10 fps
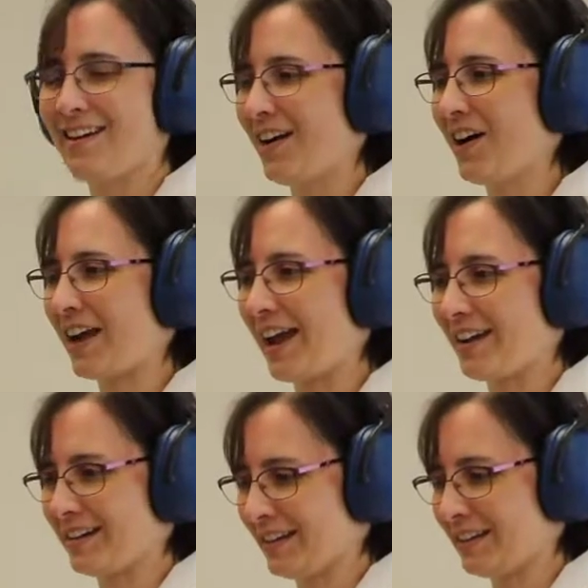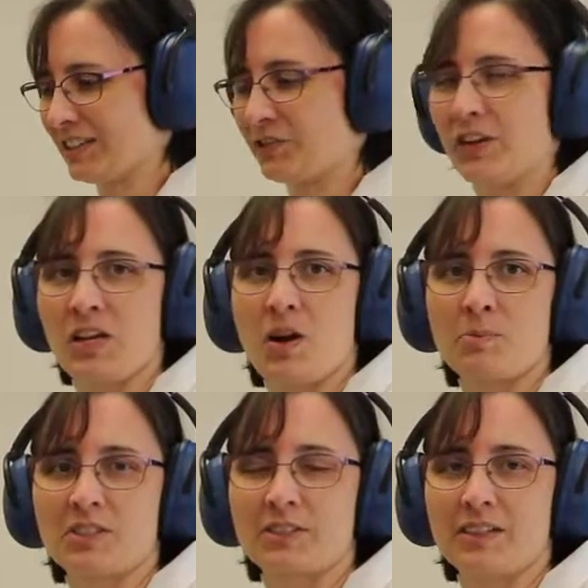Okay, in this video
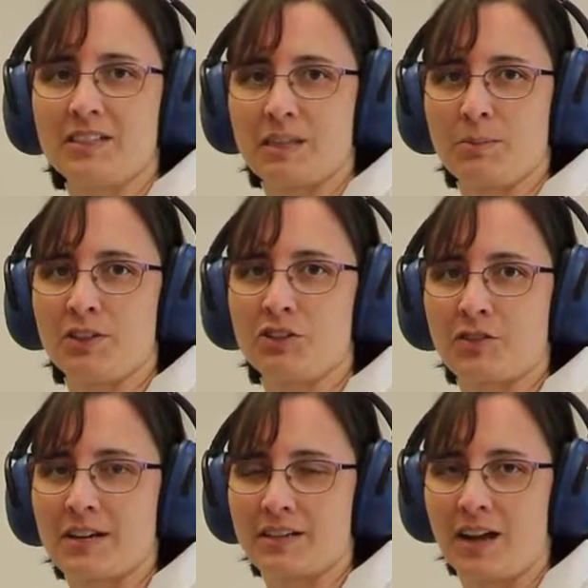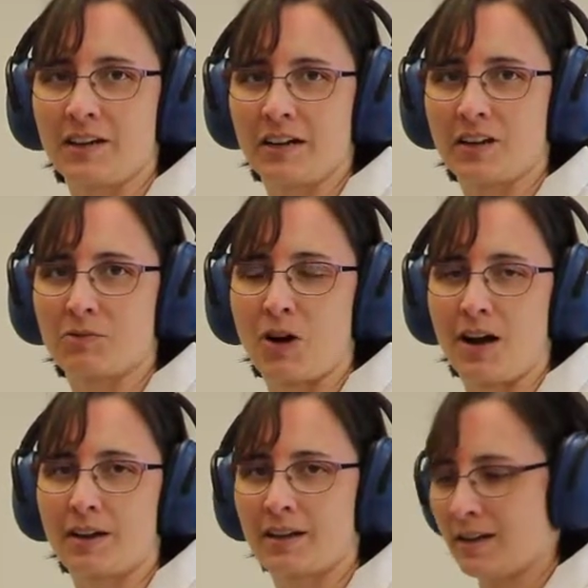I'm just going to demonstrate cutting a
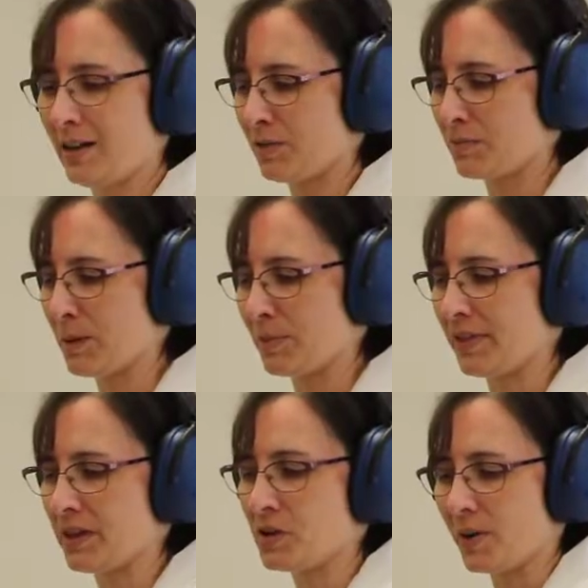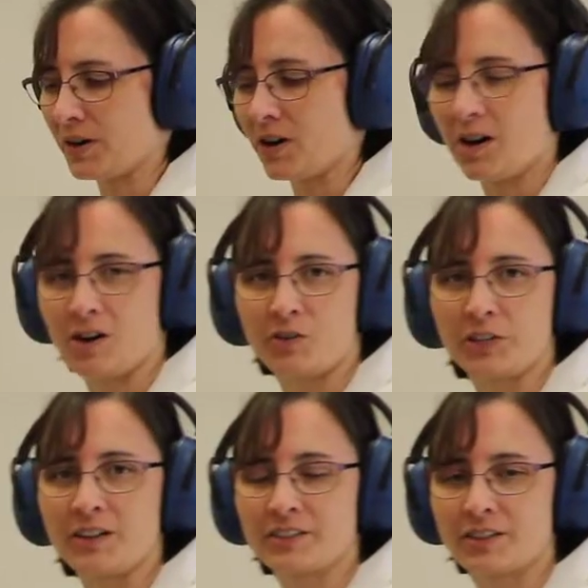rock. Remember that you want to
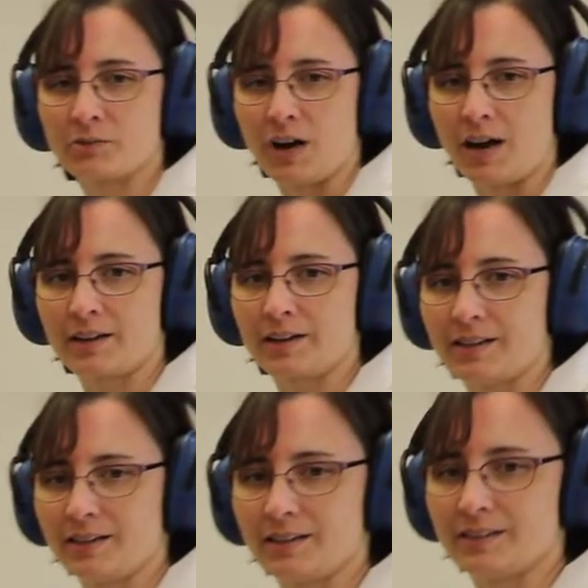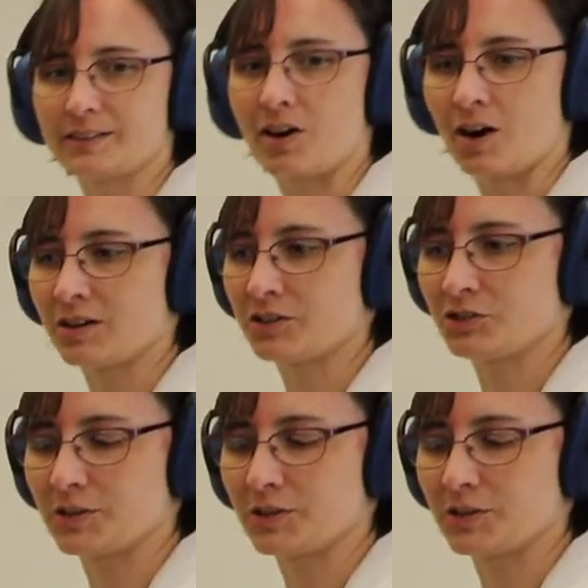hold onto the rock as hard as you